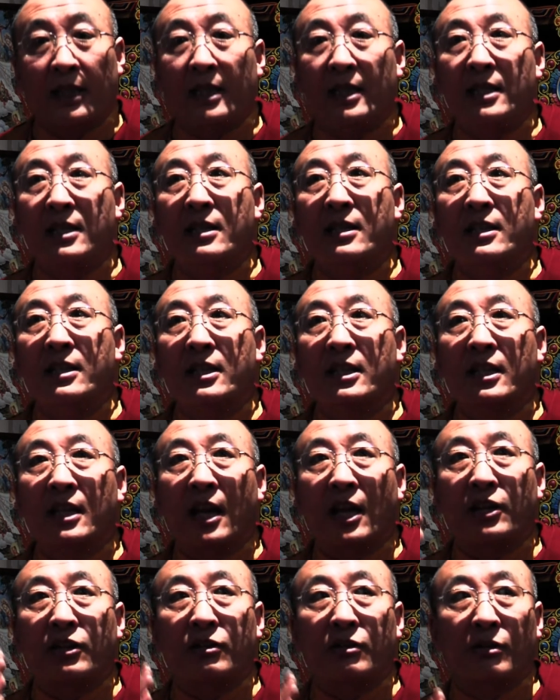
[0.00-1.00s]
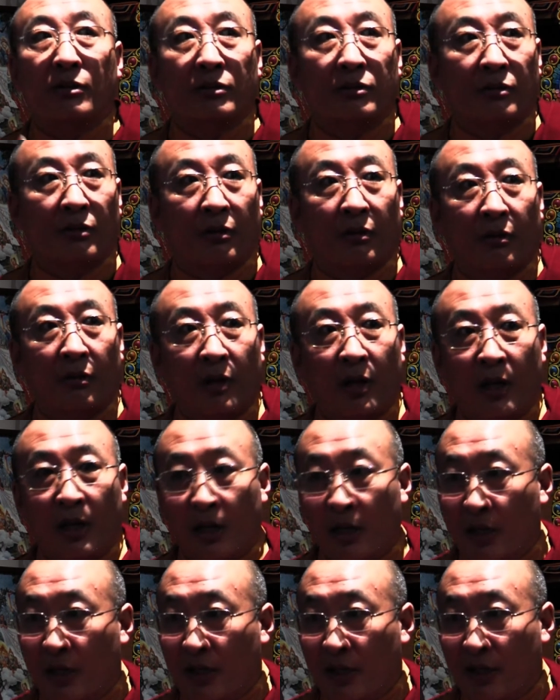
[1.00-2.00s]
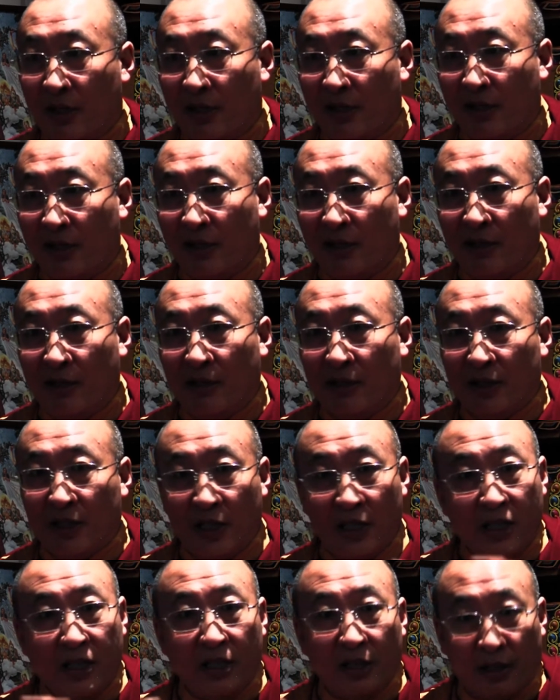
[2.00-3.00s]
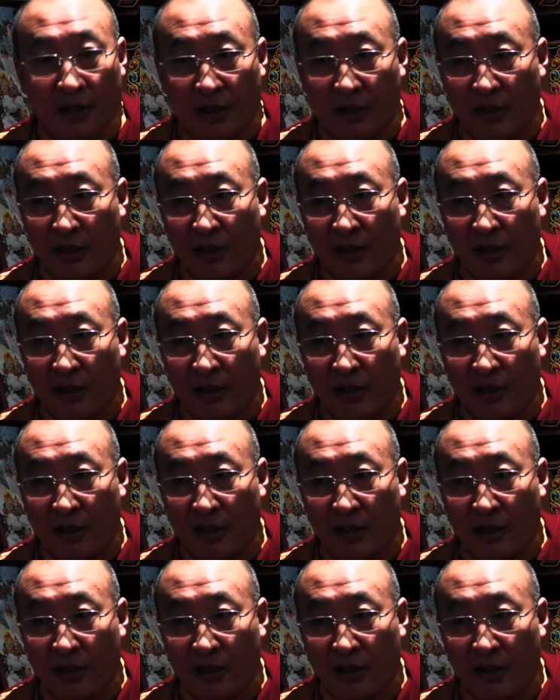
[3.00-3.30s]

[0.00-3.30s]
international teacher,